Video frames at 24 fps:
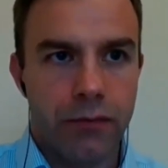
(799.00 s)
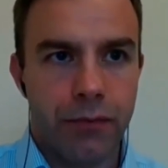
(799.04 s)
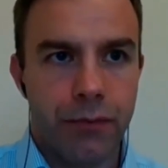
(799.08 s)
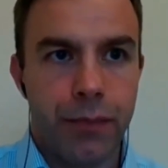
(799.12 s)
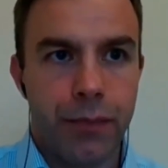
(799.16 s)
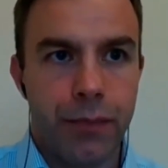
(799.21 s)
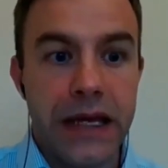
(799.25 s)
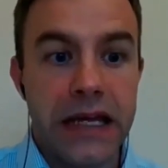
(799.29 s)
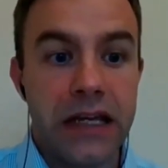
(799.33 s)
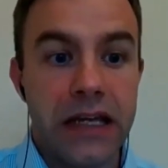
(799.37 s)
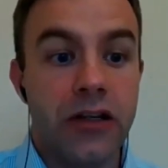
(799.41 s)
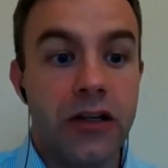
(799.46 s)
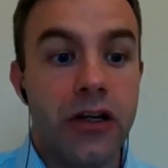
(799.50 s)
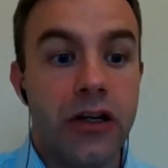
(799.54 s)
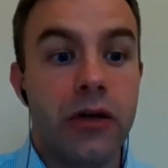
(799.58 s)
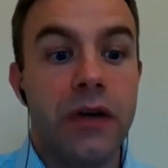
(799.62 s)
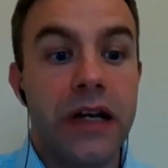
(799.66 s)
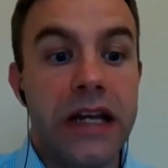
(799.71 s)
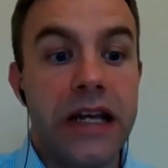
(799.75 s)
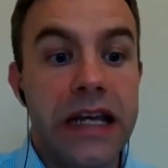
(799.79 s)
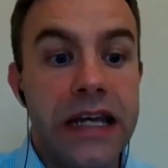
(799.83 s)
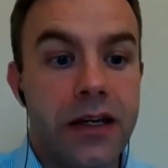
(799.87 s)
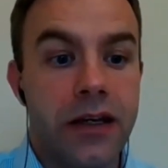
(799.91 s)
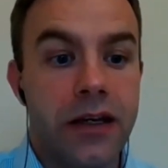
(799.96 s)
being
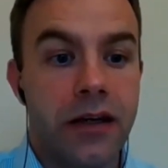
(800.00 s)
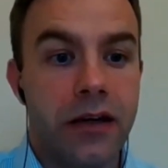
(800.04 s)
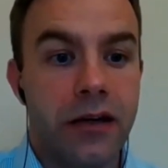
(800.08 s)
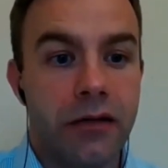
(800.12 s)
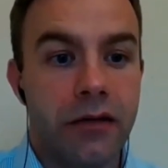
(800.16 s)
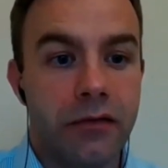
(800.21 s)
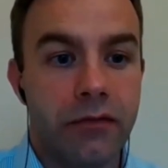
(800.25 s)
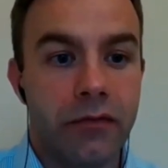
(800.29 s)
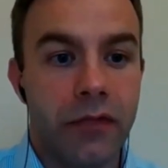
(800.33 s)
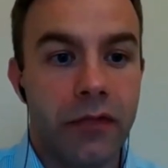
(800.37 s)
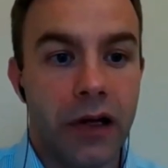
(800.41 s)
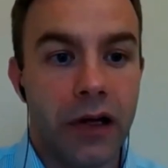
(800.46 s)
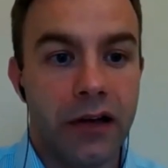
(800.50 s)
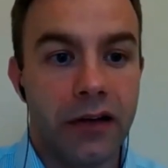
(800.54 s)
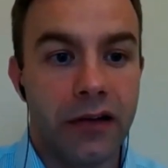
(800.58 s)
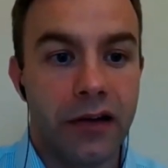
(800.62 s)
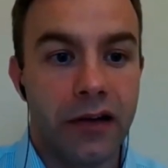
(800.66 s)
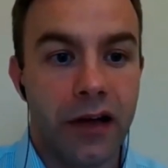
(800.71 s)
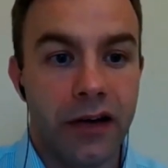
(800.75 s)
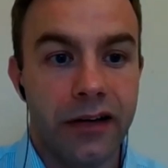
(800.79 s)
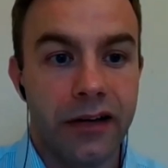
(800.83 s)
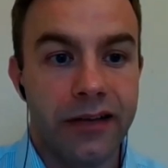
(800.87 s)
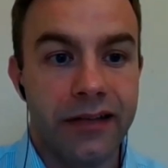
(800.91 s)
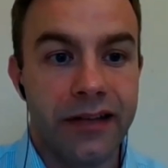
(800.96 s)
unique and
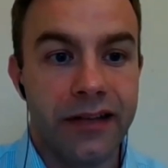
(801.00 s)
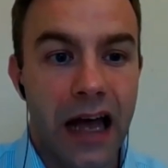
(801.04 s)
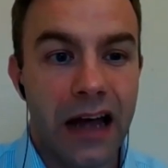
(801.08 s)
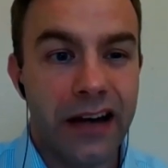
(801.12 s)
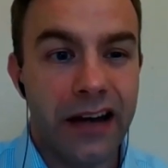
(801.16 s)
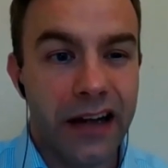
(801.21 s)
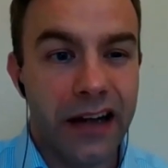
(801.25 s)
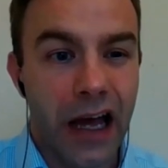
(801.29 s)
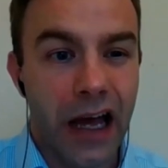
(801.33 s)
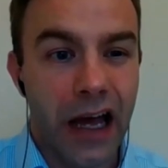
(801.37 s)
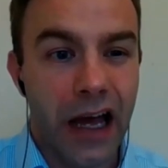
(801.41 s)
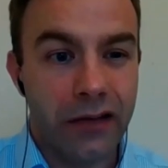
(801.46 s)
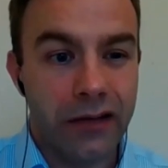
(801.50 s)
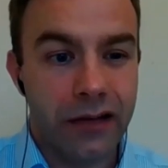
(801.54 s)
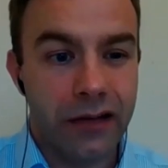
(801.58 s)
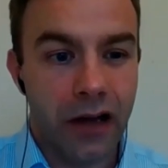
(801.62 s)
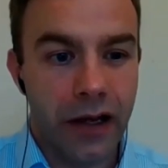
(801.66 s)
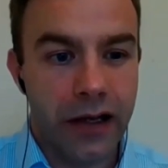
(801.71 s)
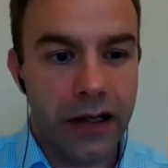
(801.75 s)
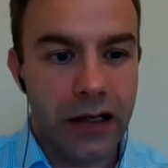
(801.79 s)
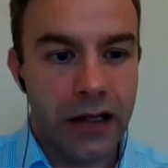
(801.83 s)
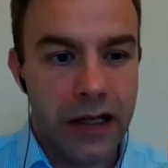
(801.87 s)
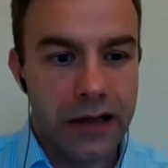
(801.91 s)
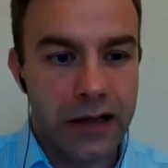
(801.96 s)
kind of standing out
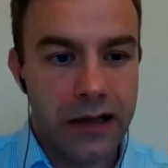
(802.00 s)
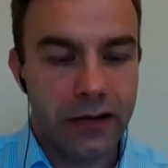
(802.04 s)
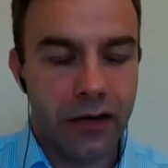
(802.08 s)
slightly.